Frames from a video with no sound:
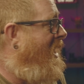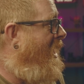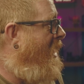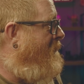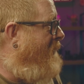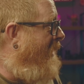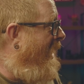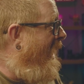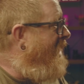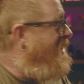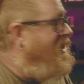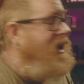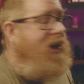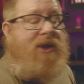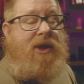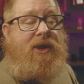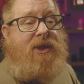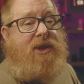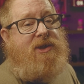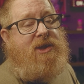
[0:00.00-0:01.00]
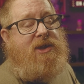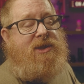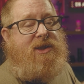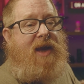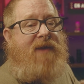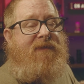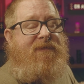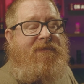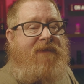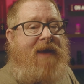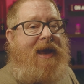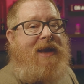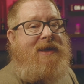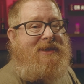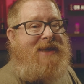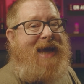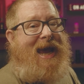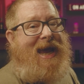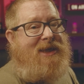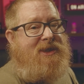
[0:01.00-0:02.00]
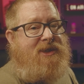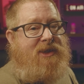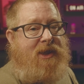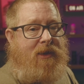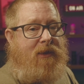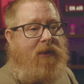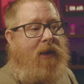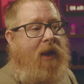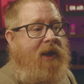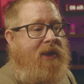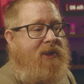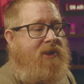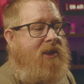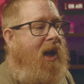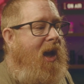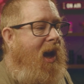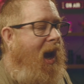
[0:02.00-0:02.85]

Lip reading: But I think that this is a fantastic light.